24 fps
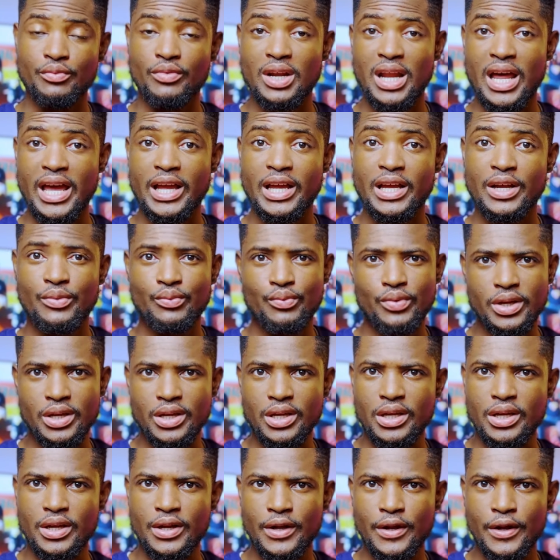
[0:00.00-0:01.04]
Like,
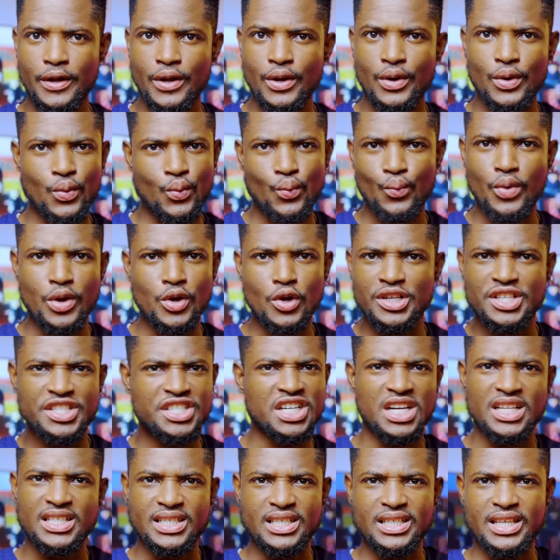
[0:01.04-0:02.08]
we were not
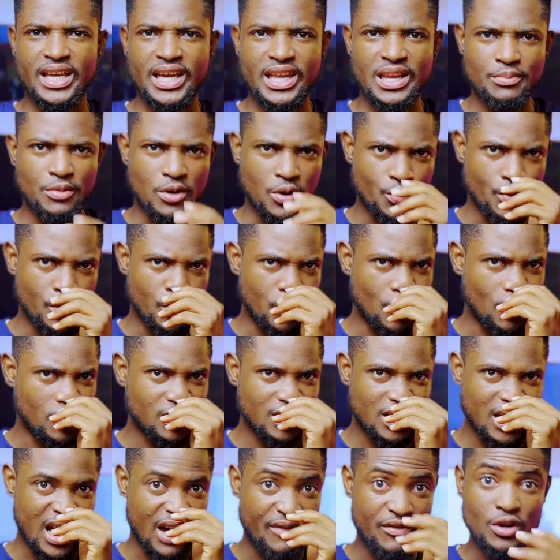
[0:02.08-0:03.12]
chatting anymore. We were not
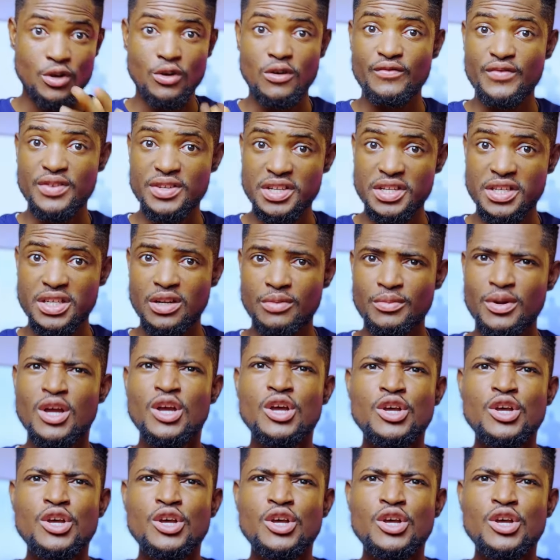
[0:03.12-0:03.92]
having conversation.